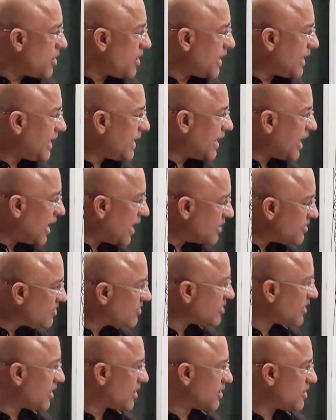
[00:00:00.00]

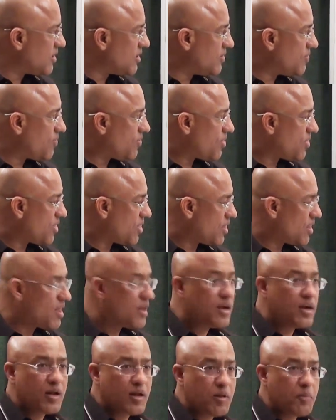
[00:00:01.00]
Enhancer
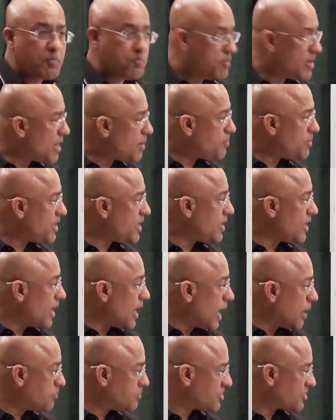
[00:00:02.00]
may be
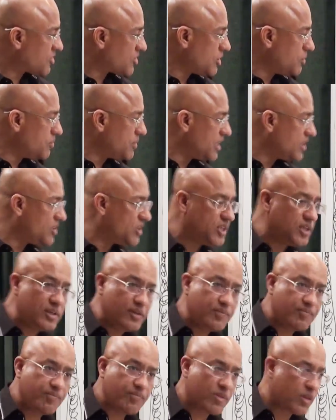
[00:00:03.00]
upstream the gene
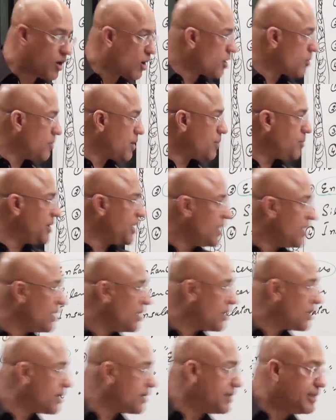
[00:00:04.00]
or maybe
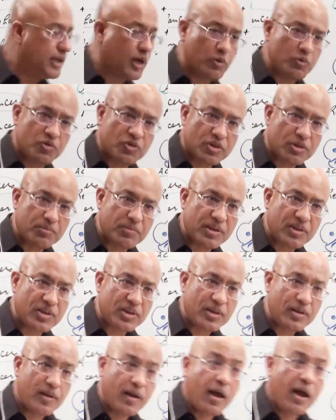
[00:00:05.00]
downstream the
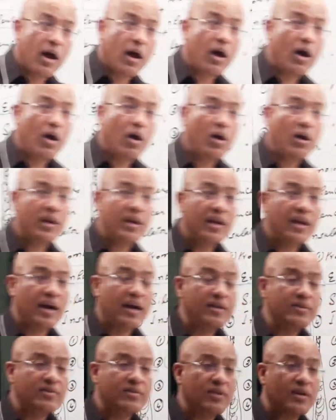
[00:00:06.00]
gene, or
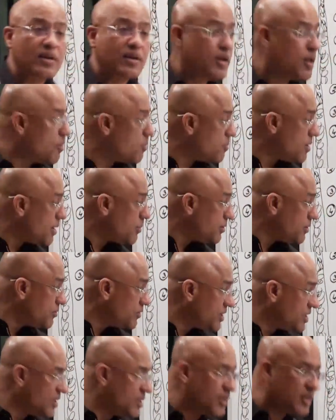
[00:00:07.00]
enhancer may be
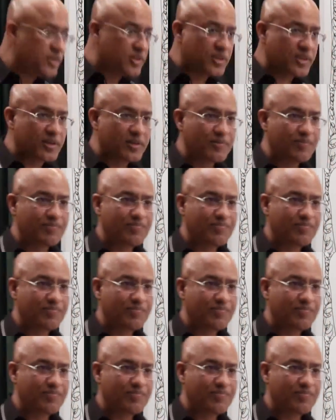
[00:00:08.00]
within the gene